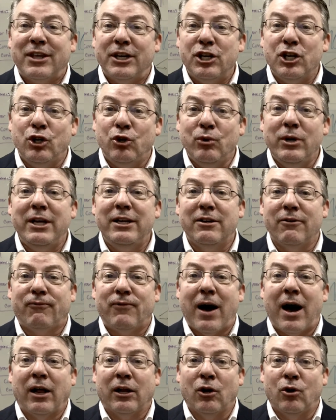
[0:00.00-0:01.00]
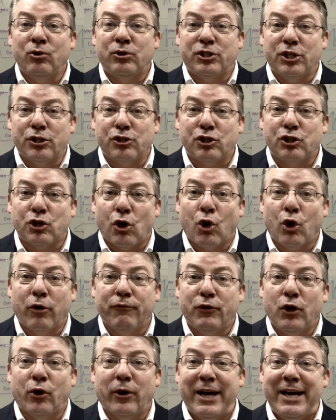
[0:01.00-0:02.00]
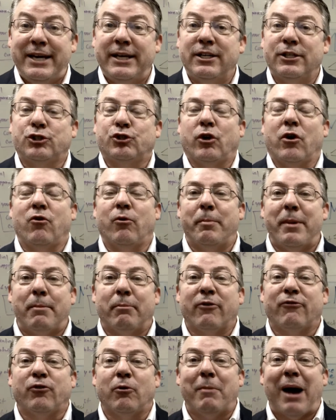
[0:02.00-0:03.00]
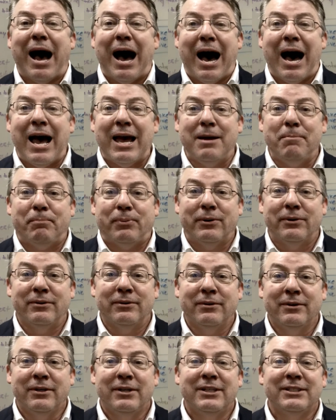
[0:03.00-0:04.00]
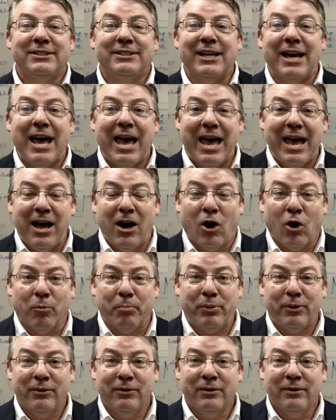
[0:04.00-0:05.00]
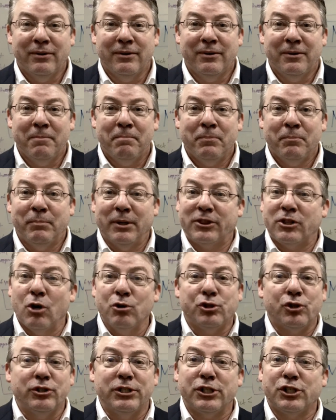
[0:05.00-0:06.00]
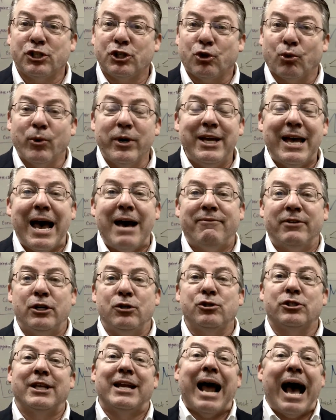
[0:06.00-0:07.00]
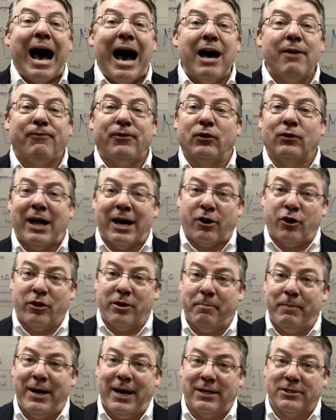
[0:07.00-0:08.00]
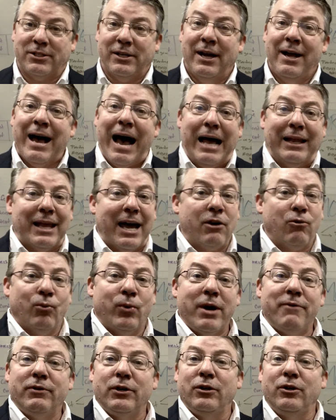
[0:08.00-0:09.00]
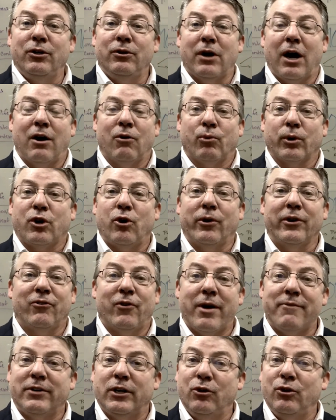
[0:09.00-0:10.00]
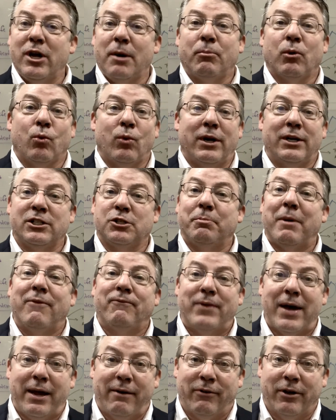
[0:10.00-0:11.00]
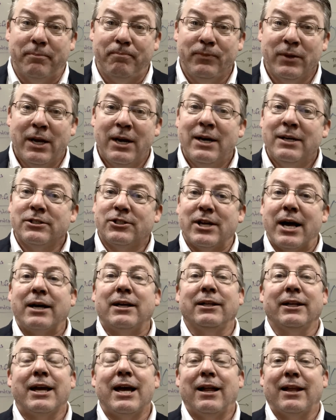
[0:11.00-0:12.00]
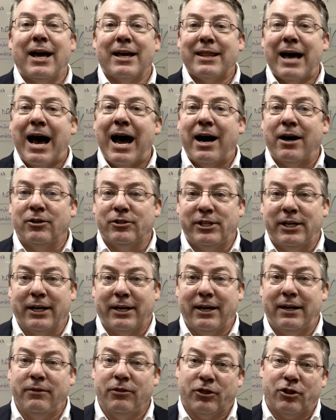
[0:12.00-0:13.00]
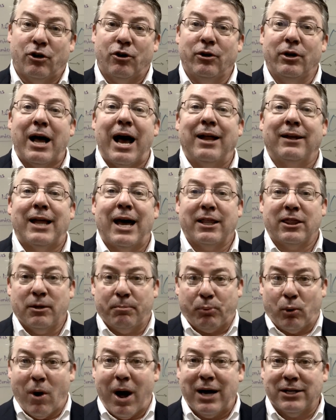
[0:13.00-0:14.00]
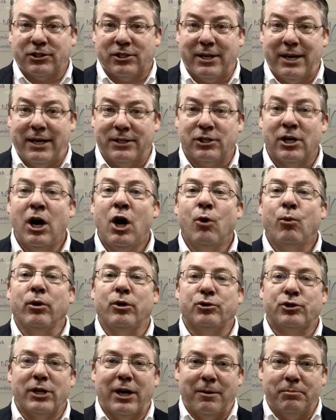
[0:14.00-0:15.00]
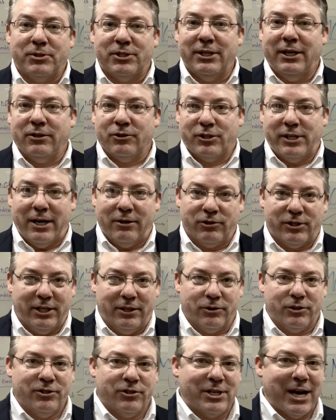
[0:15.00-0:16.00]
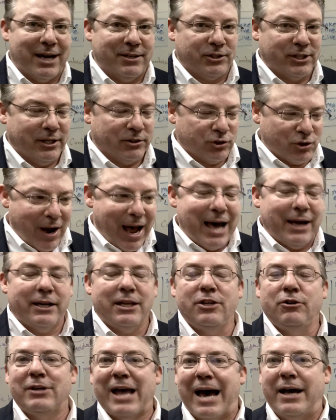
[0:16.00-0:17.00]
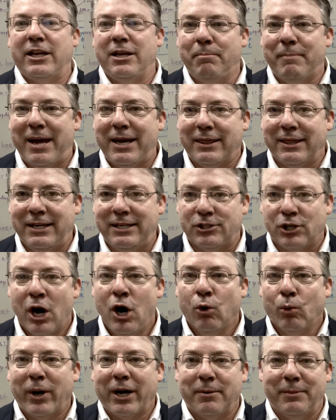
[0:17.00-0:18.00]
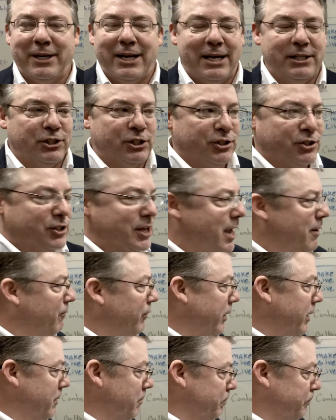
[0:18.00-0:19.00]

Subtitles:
that you need to follow to serve your industry. Remember, from hype to help. But those are just 3 avenues that I feel like are the best. I like revenue, recurring revenue, number 1 is my favorite. Secondly, I like the higher ticket. And third, I like the process where there's upsells, downsells, and side sells. So how do you make these recommendations safely?